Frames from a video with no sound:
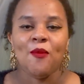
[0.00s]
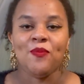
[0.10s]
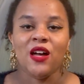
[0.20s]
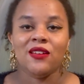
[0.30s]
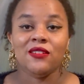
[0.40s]

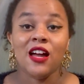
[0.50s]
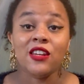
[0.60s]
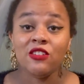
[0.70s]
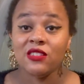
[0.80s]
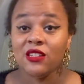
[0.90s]
But
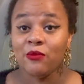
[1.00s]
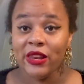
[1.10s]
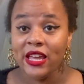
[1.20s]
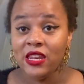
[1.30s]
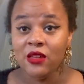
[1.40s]
Gunnar isn't
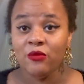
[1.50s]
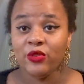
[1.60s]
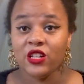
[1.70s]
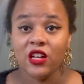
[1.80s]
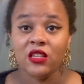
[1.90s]
complaining
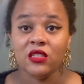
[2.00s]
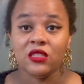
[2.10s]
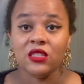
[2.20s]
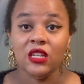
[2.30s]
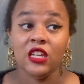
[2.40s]

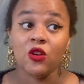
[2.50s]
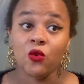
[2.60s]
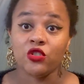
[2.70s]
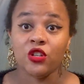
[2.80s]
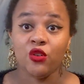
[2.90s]
because he
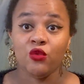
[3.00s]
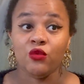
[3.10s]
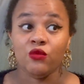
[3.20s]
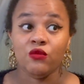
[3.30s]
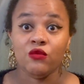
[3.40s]

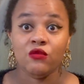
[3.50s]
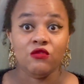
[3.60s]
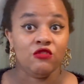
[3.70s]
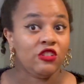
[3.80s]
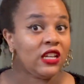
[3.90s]
also
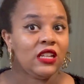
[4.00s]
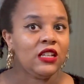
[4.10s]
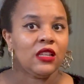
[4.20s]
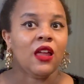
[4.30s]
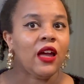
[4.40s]

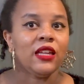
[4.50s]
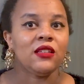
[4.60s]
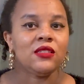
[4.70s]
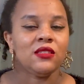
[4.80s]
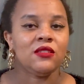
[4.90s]
really
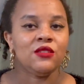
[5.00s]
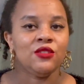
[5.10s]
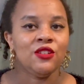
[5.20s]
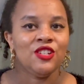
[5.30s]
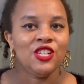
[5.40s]

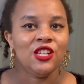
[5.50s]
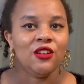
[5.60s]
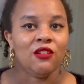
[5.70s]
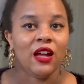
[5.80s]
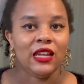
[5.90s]
likes
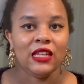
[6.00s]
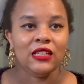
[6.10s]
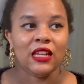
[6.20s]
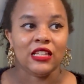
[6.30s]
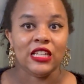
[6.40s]
Riley.
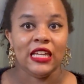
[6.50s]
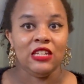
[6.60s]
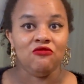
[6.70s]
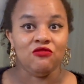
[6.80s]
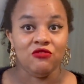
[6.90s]
Like
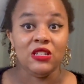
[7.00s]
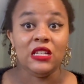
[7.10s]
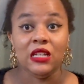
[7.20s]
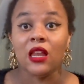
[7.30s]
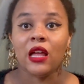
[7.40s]
he
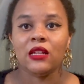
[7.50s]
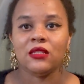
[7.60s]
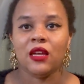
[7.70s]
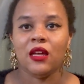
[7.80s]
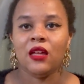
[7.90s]
really likes
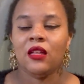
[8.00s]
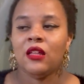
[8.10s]
her.